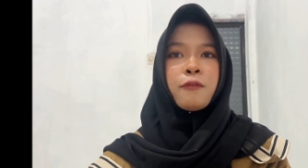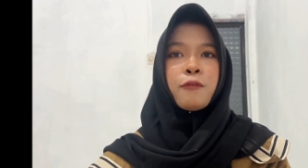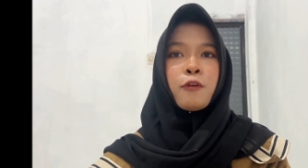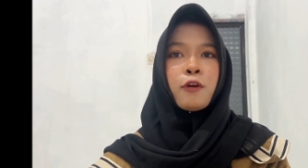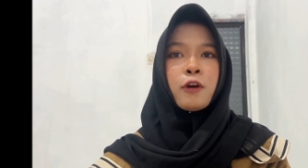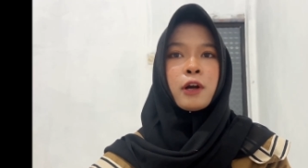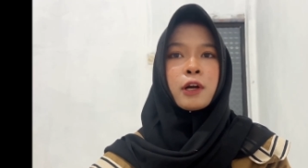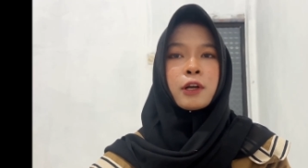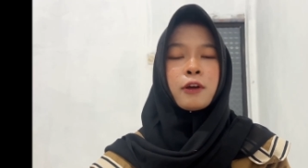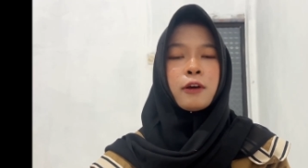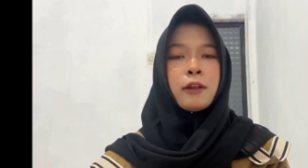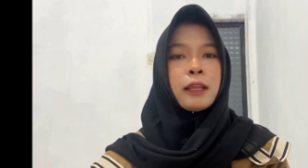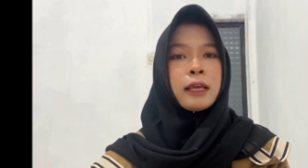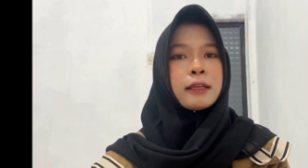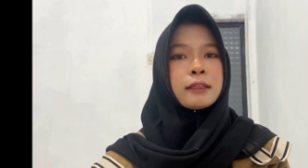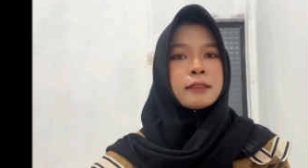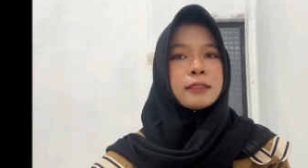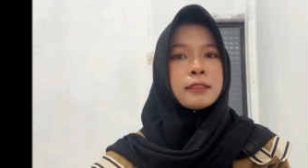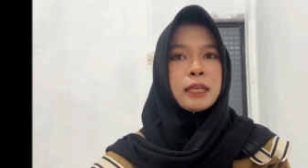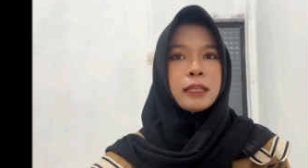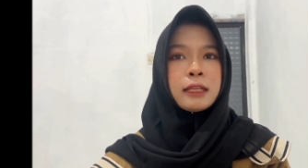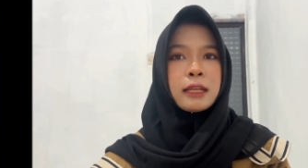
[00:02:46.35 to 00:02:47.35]
for
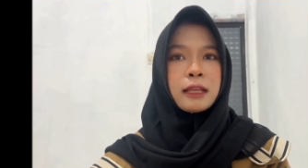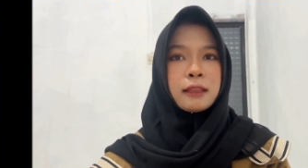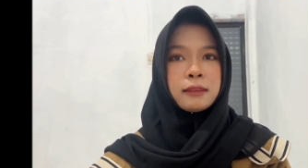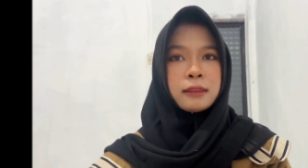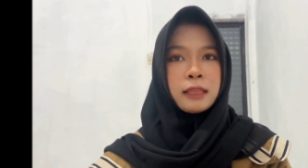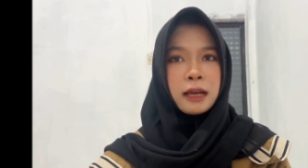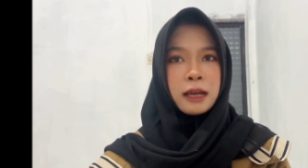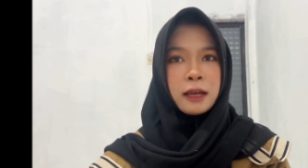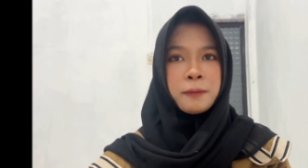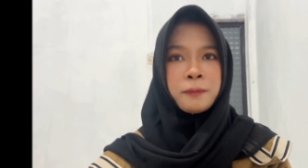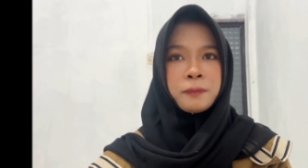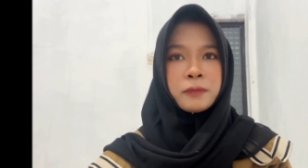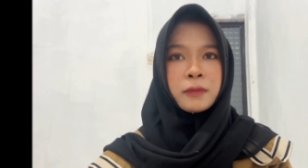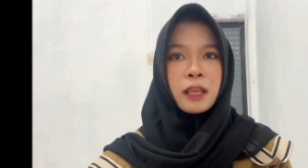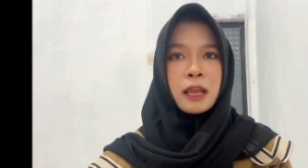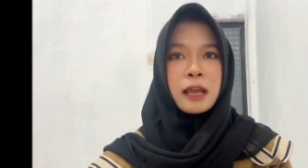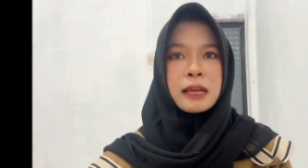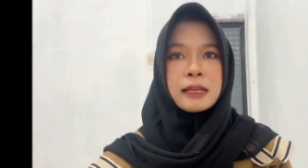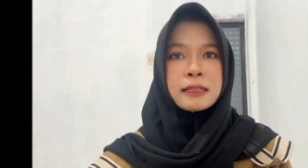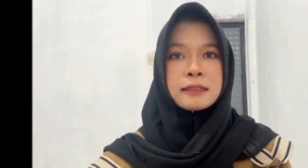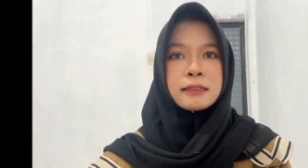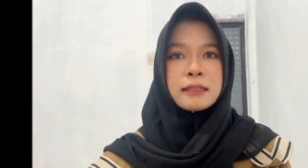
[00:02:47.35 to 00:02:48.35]
collecting data
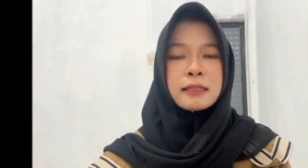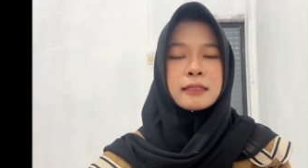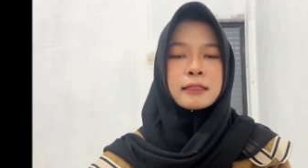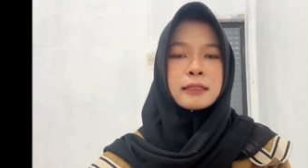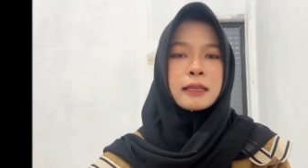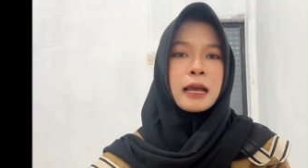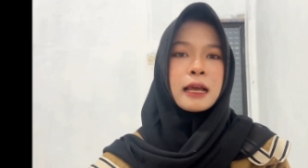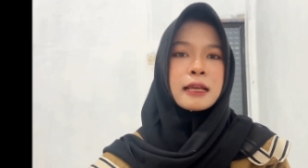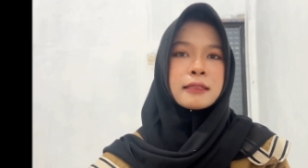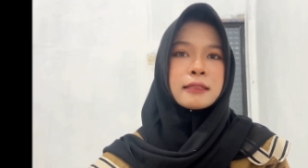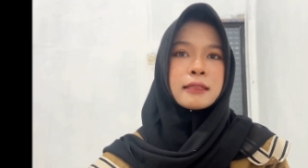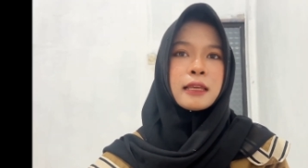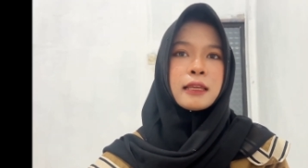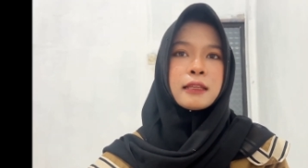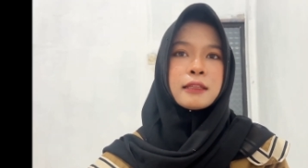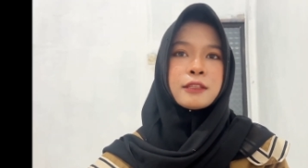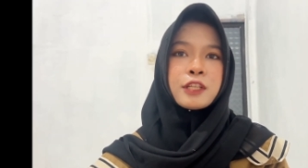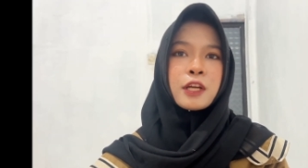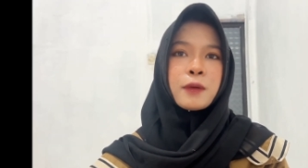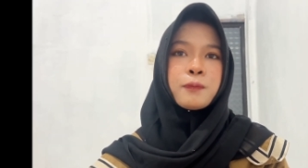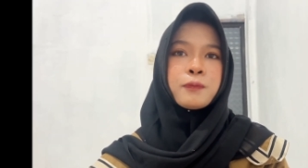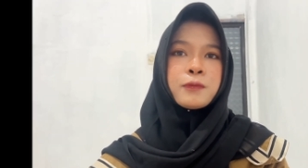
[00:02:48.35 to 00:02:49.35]
as discussed in
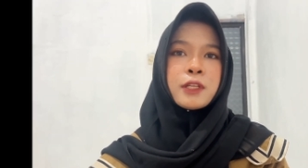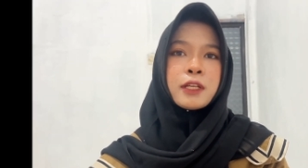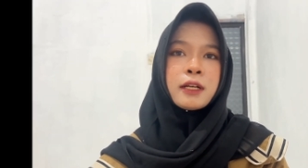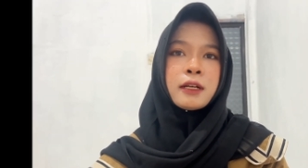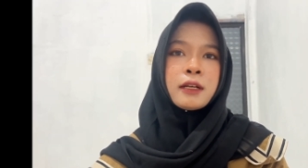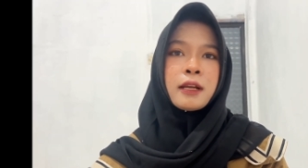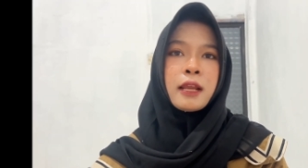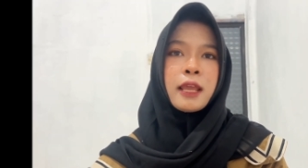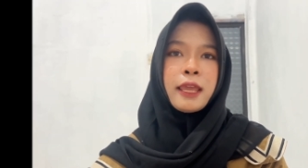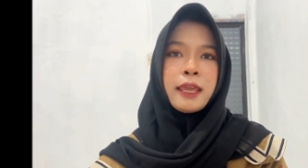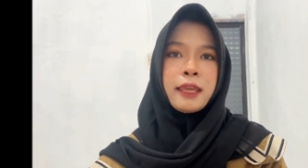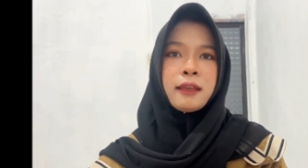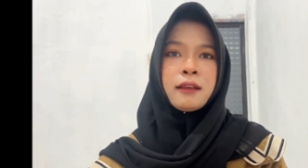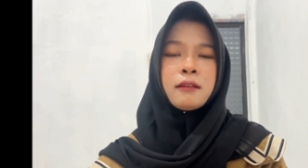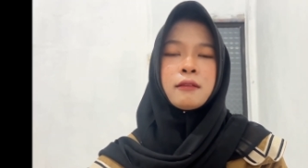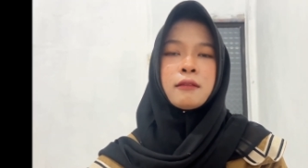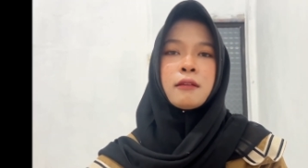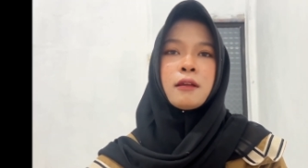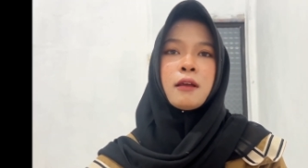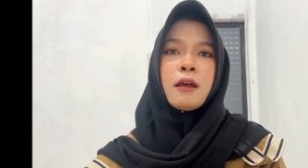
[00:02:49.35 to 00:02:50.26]
chapter 8.